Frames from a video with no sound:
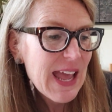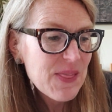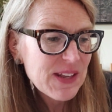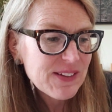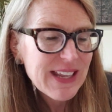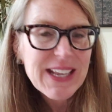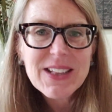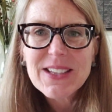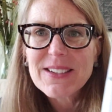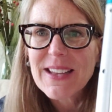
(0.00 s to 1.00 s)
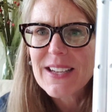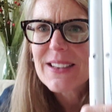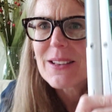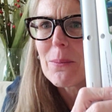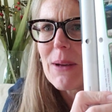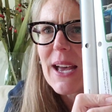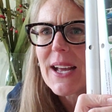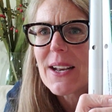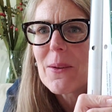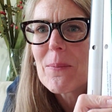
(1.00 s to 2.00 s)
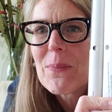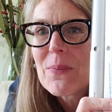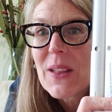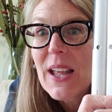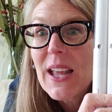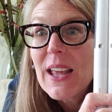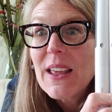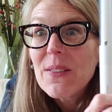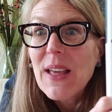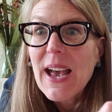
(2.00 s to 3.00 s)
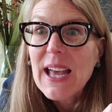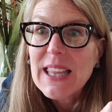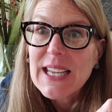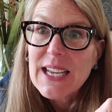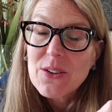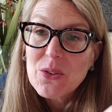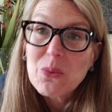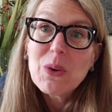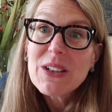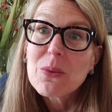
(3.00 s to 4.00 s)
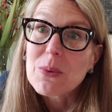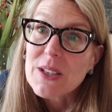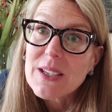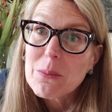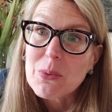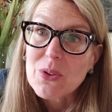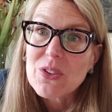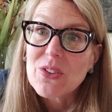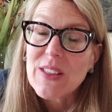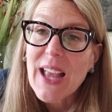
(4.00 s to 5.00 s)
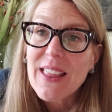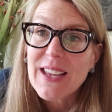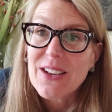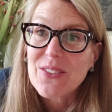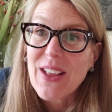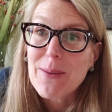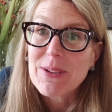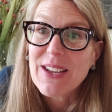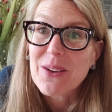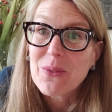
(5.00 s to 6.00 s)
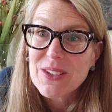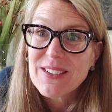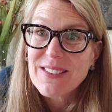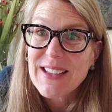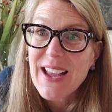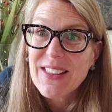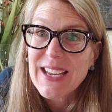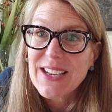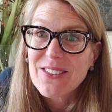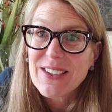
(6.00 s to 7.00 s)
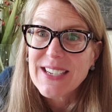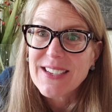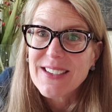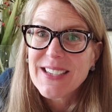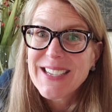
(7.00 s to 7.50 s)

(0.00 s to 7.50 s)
And then take a look down at the bottom. The alligators. What's really important to the alligator's habitat? What does the alligator need?